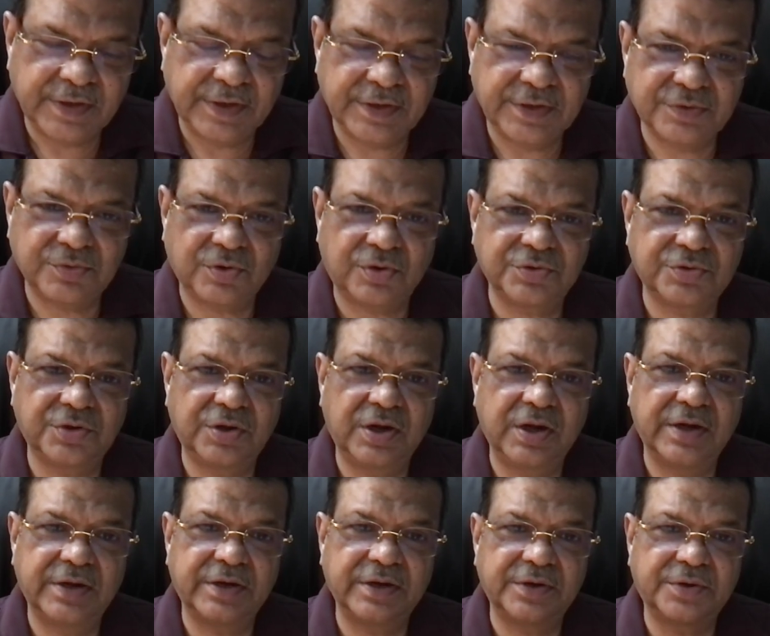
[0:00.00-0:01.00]
It is also
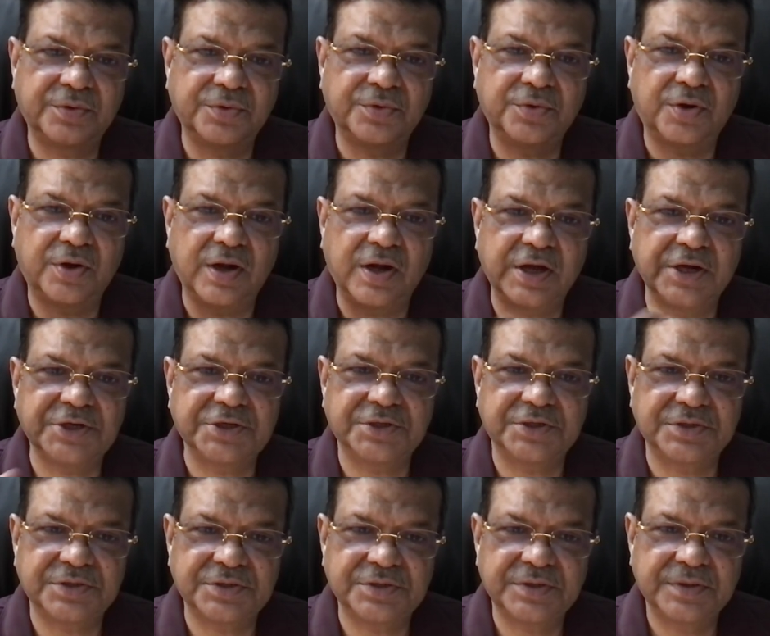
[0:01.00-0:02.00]
related to your
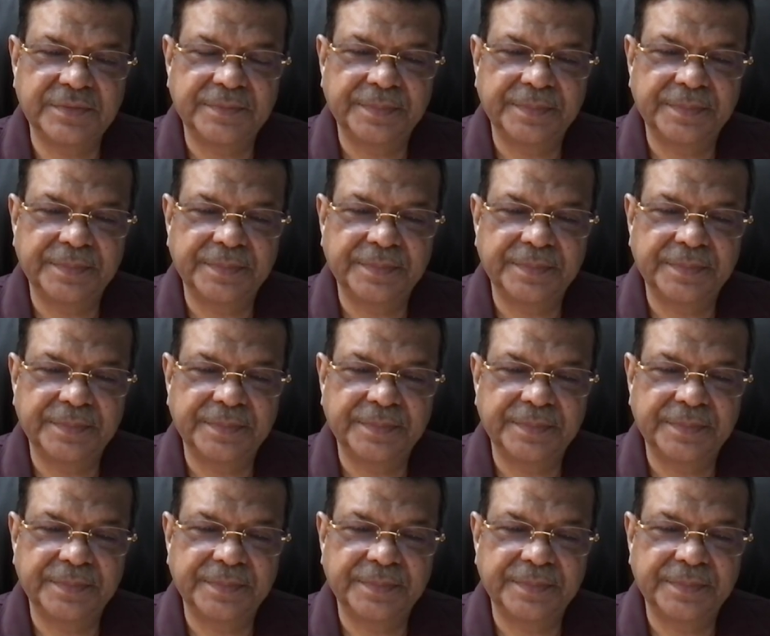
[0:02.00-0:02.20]
relations.